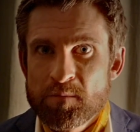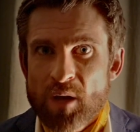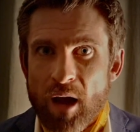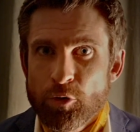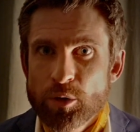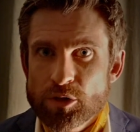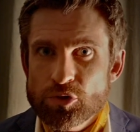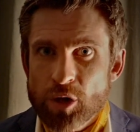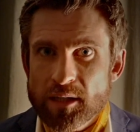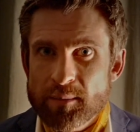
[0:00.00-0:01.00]
"I've always
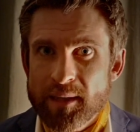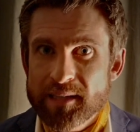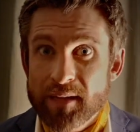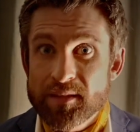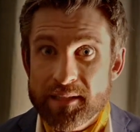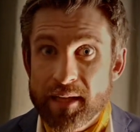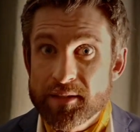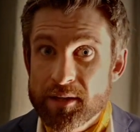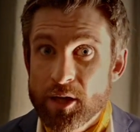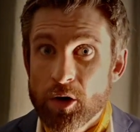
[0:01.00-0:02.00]
tried to maintain the
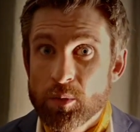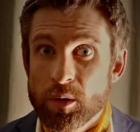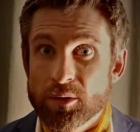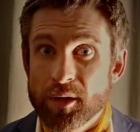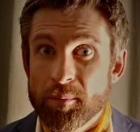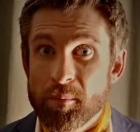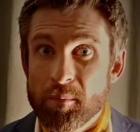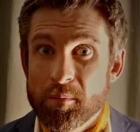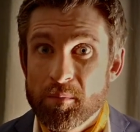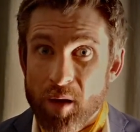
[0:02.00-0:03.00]
standards of the old world.
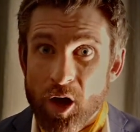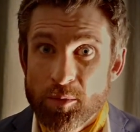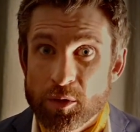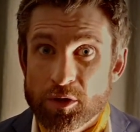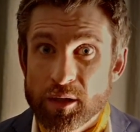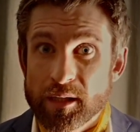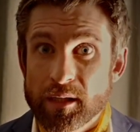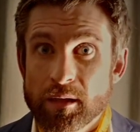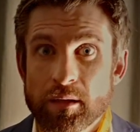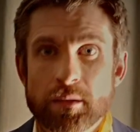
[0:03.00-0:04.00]
I hope you agree."
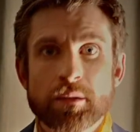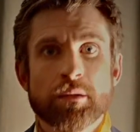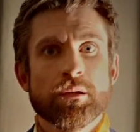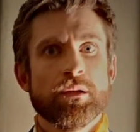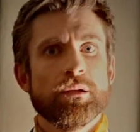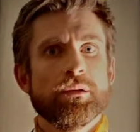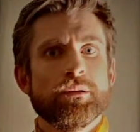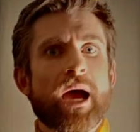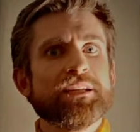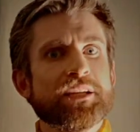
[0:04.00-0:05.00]

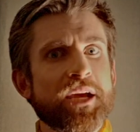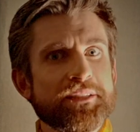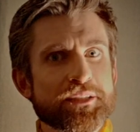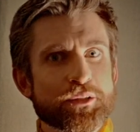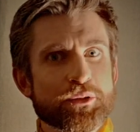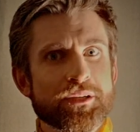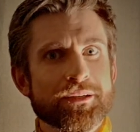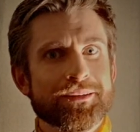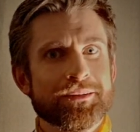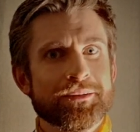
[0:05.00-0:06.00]
I said I did agree
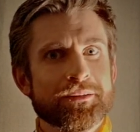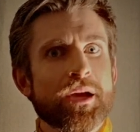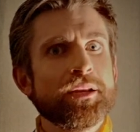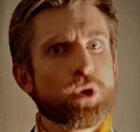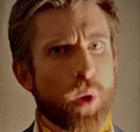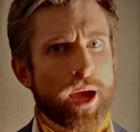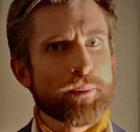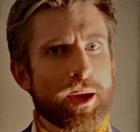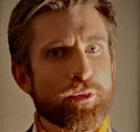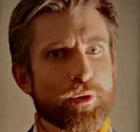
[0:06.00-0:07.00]
and inquired
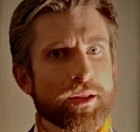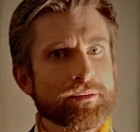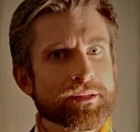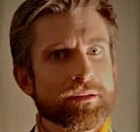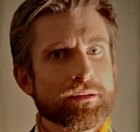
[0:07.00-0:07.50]
about the rent.